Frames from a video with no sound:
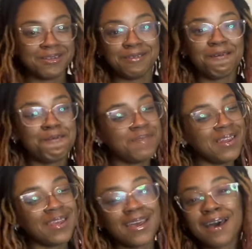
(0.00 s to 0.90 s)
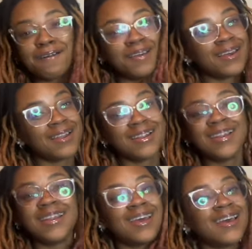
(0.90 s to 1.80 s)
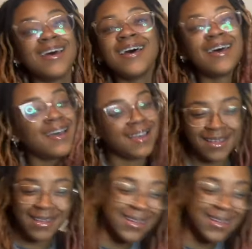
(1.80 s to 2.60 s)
You're gonna be the hour of the day.